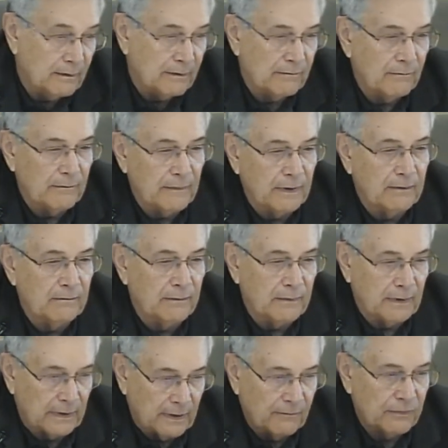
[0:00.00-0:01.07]
the
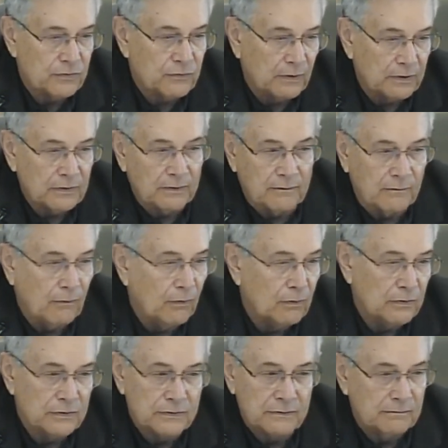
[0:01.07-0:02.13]
infrastructure, the
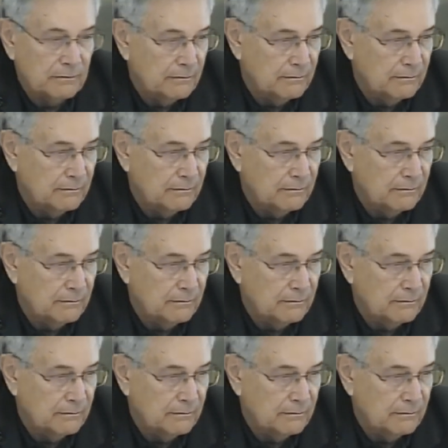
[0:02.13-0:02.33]
roads,